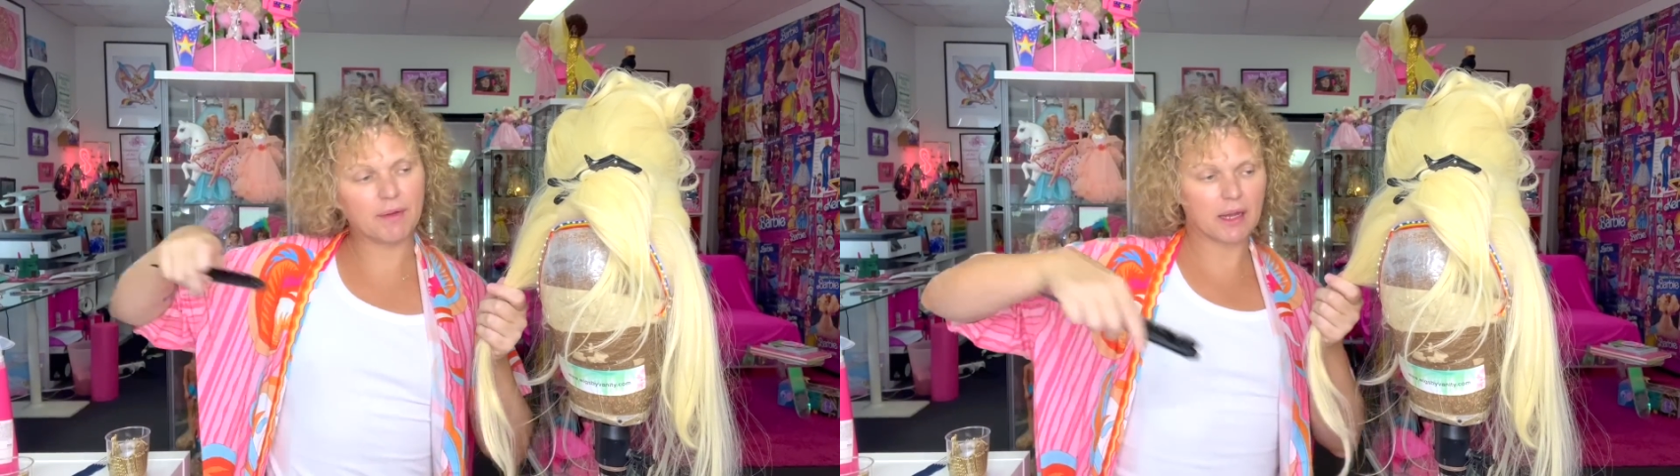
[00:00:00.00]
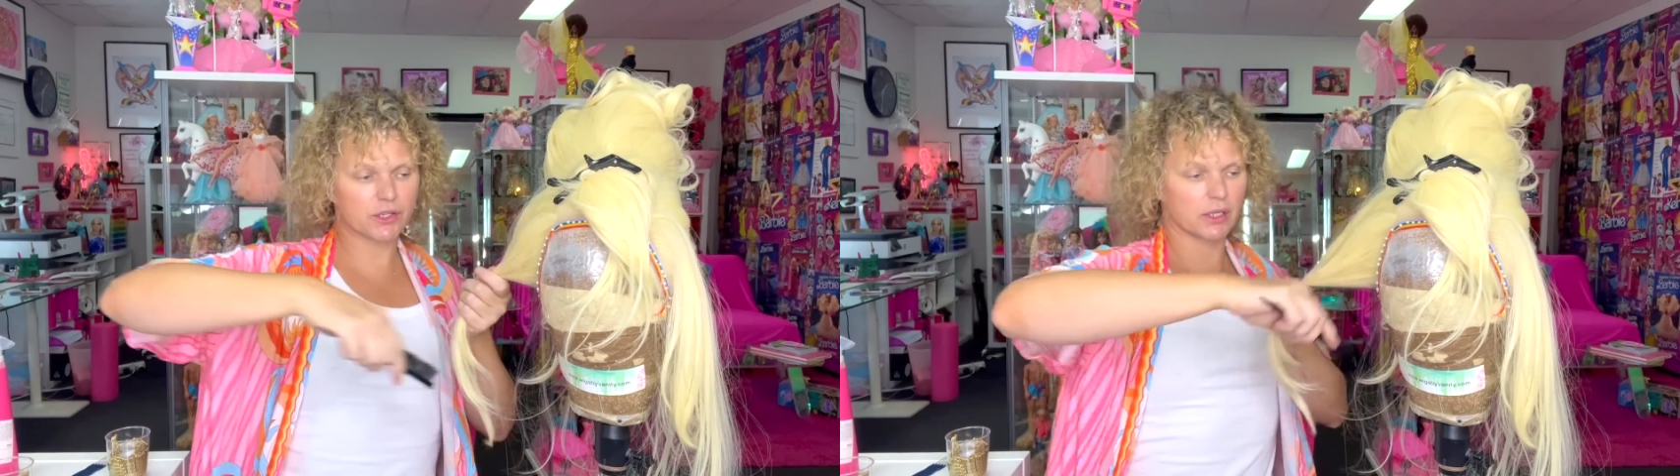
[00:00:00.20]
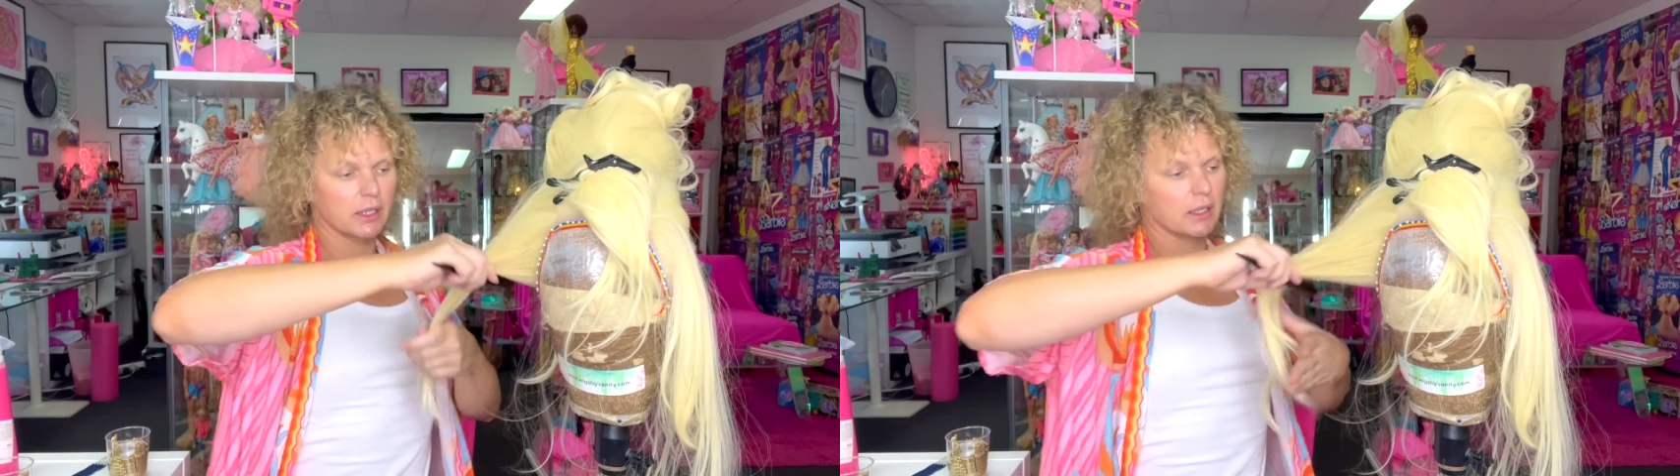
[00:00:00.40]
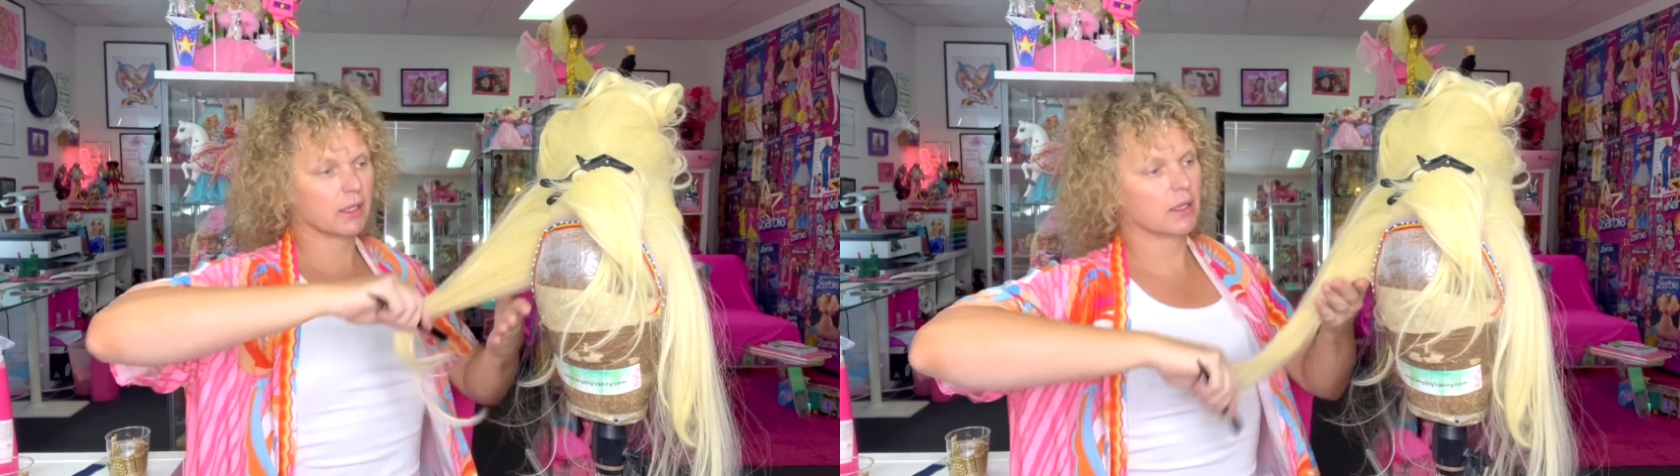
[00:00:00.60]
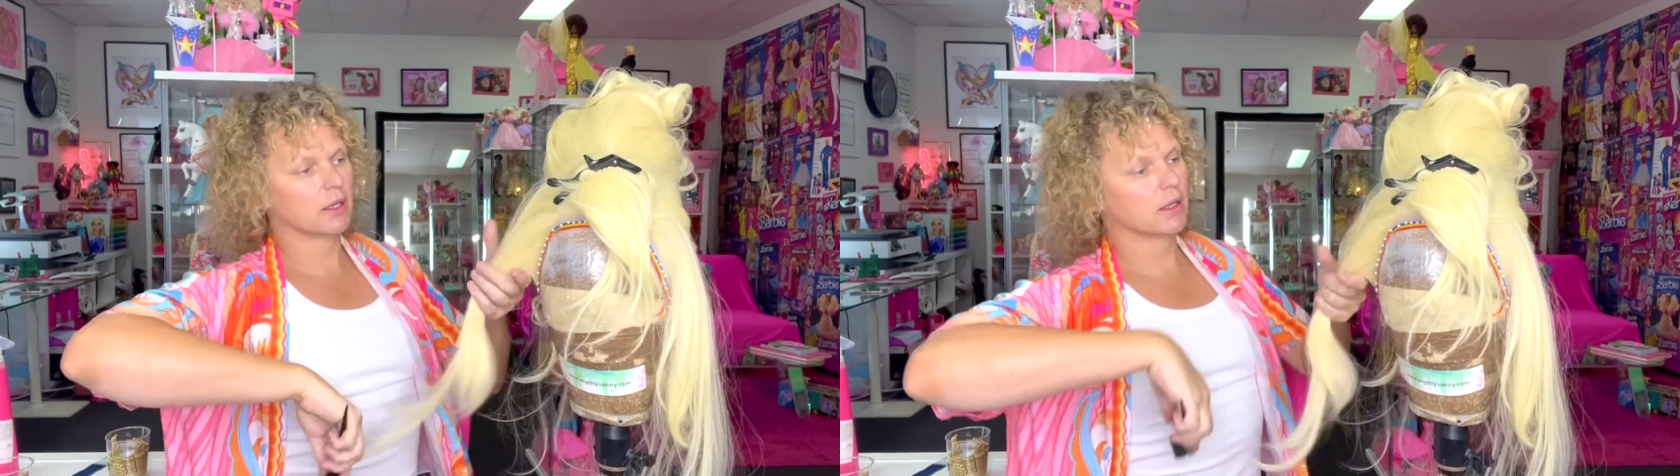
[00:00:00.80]
actually
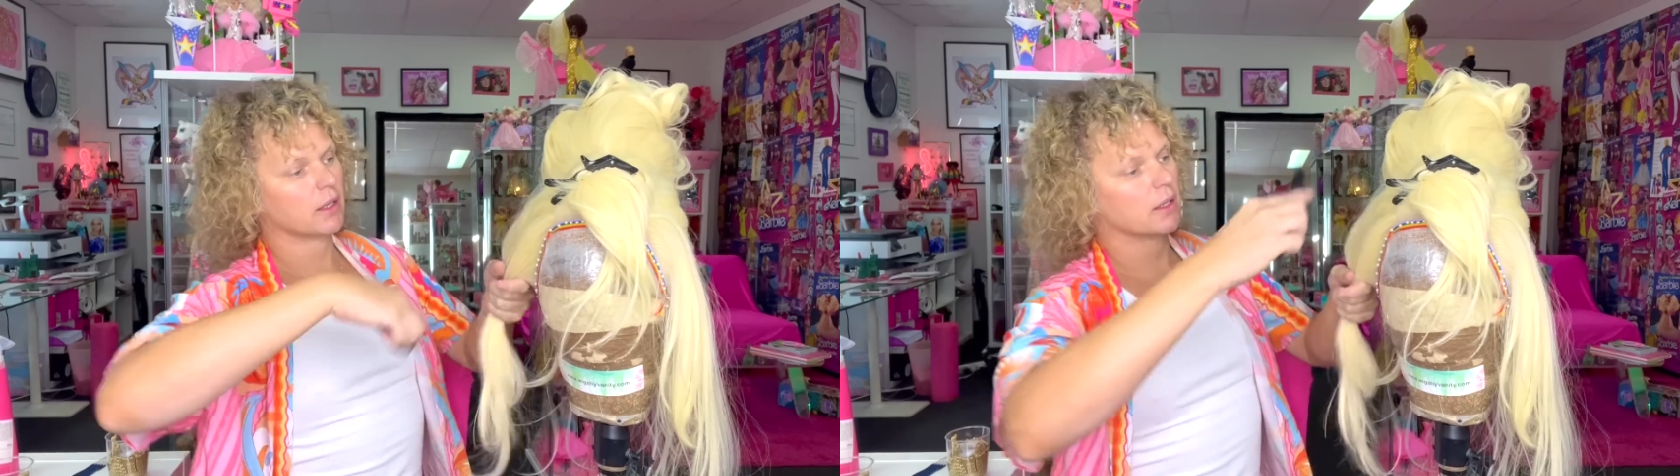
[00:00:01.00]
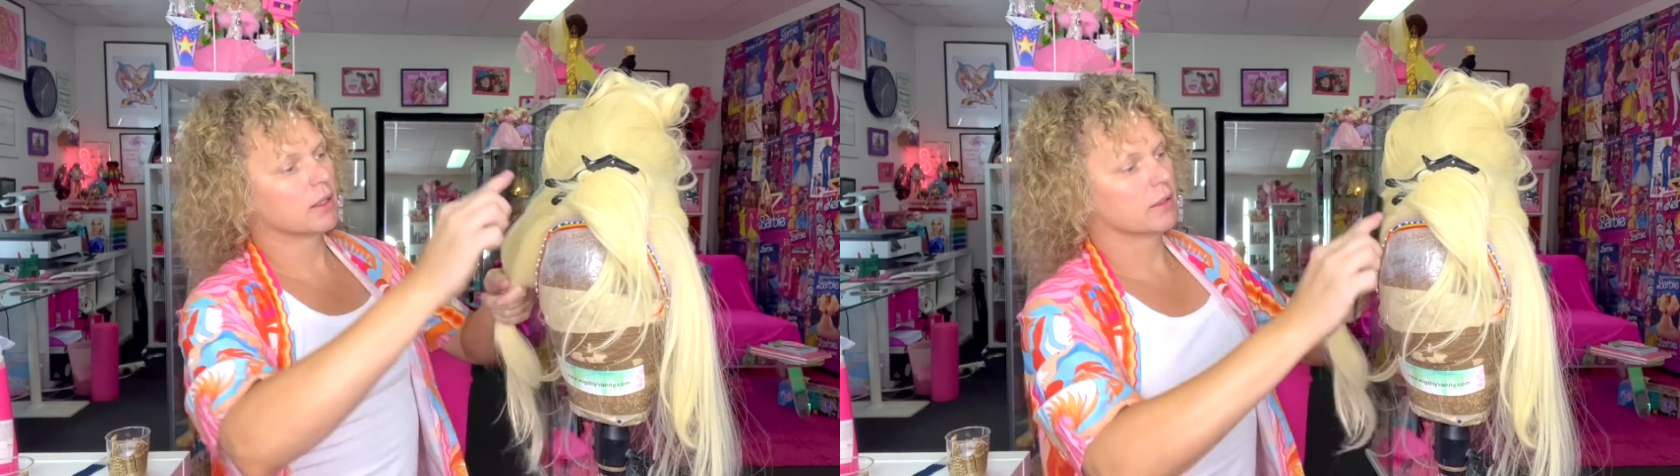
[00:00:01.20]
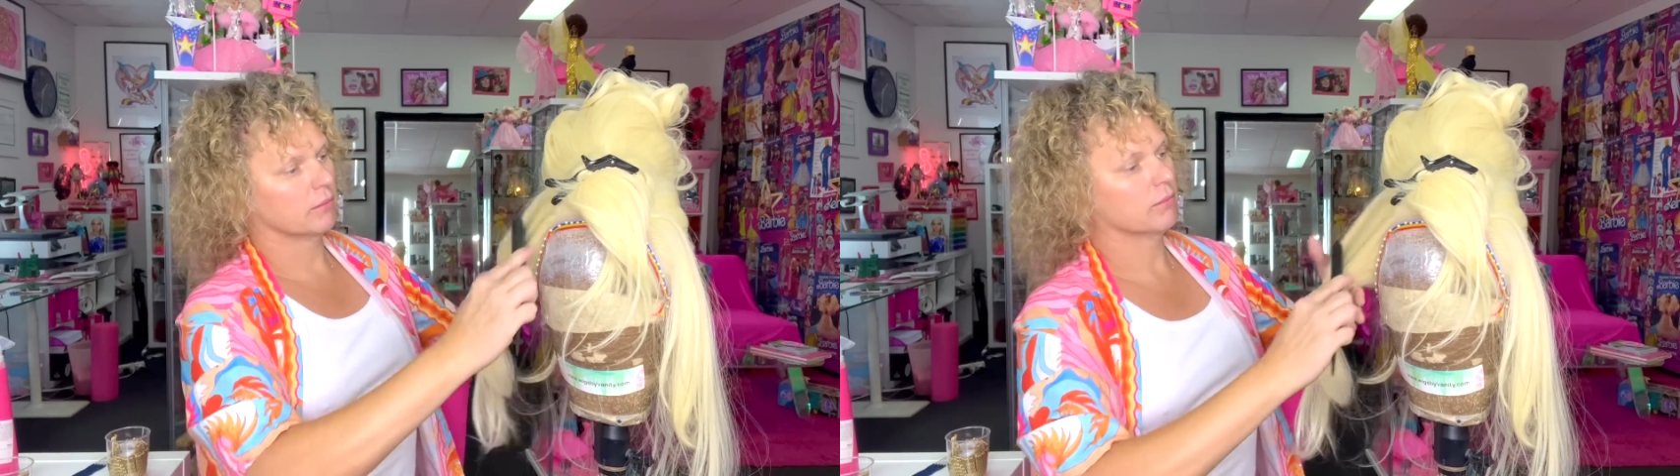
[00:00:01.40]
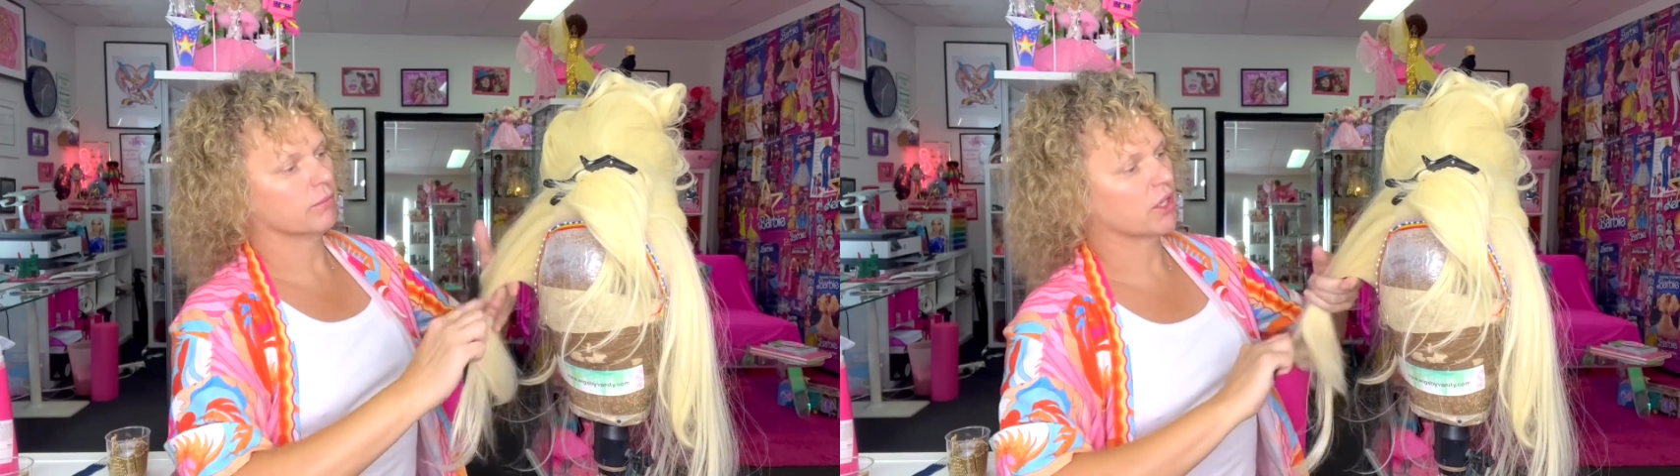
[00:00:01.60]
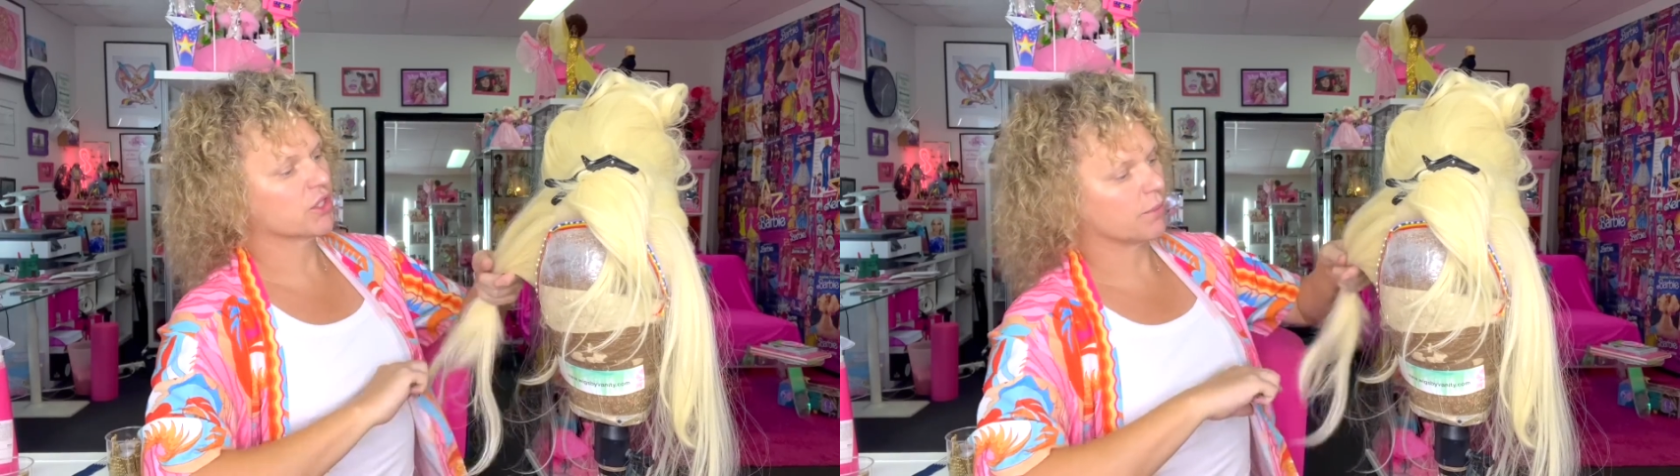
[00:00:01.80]
brushed